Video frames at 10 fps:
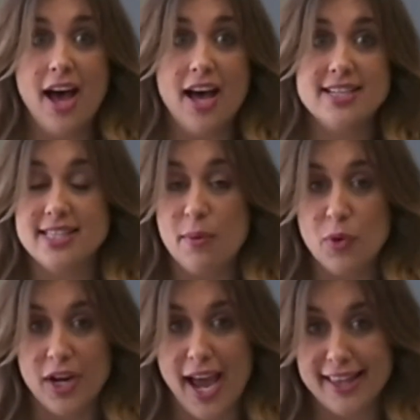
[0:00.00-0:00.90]

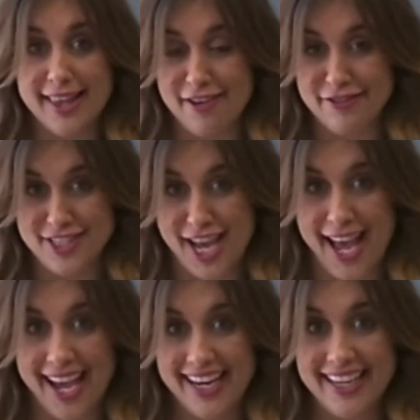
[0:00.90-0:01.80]
someone I love
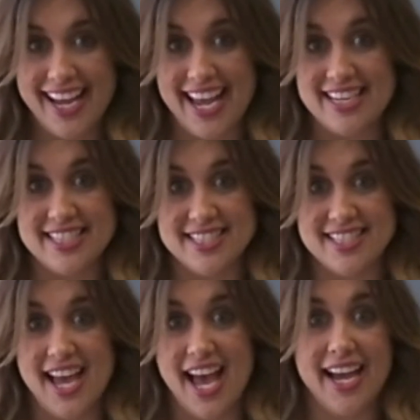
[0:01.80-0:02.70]
died, and
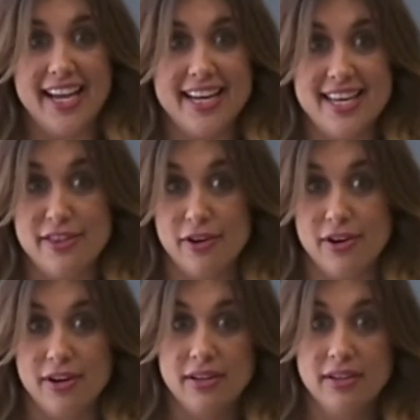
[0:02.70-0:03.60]
I
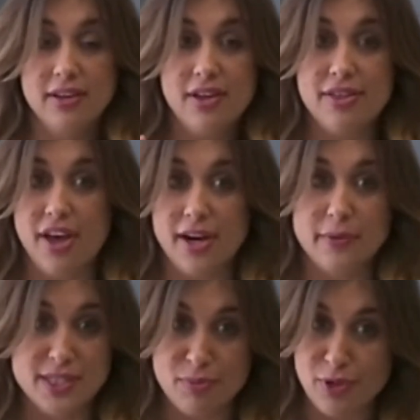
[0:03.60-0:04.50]
either thought it
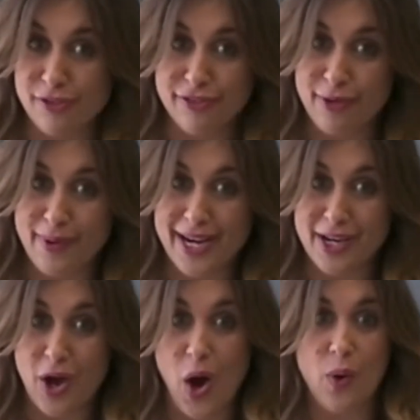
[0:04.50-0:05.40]
was a beautiful way to
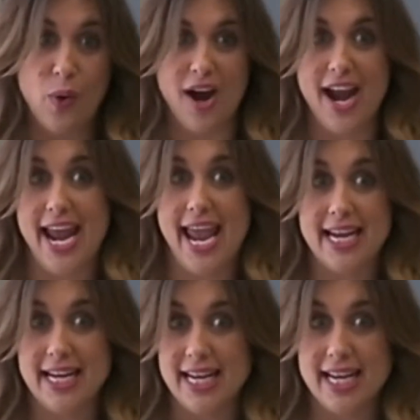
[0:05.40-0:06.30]
go or I
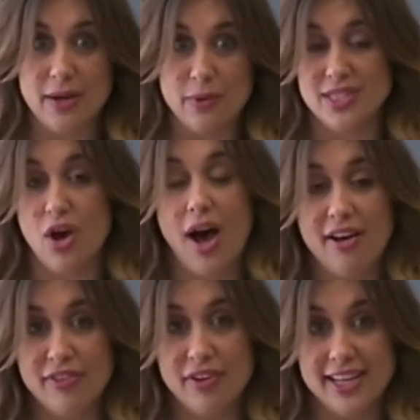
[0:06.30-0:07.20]
hated it. It was
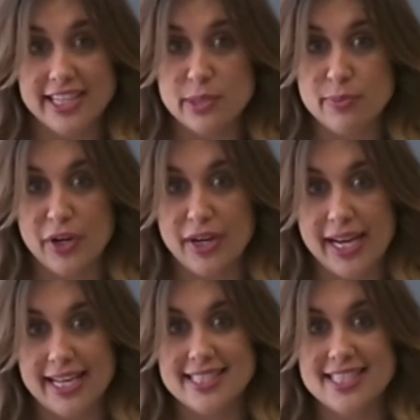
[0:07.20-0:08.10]
awful
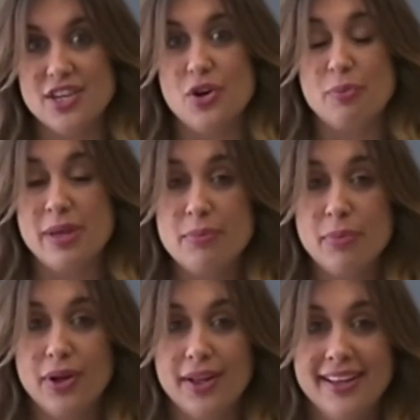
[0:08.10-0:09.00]
experience. You know,
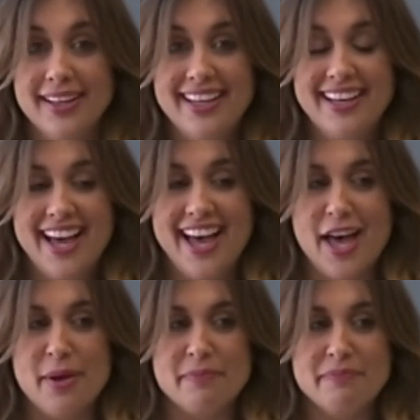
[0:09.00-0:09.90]
people,
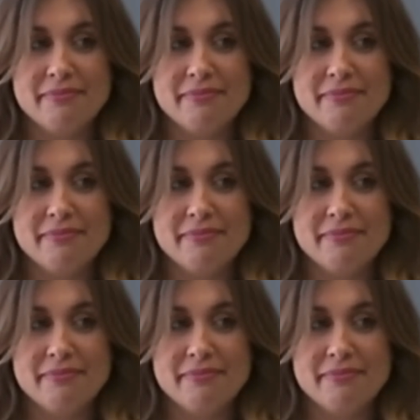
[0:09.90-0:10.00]
um,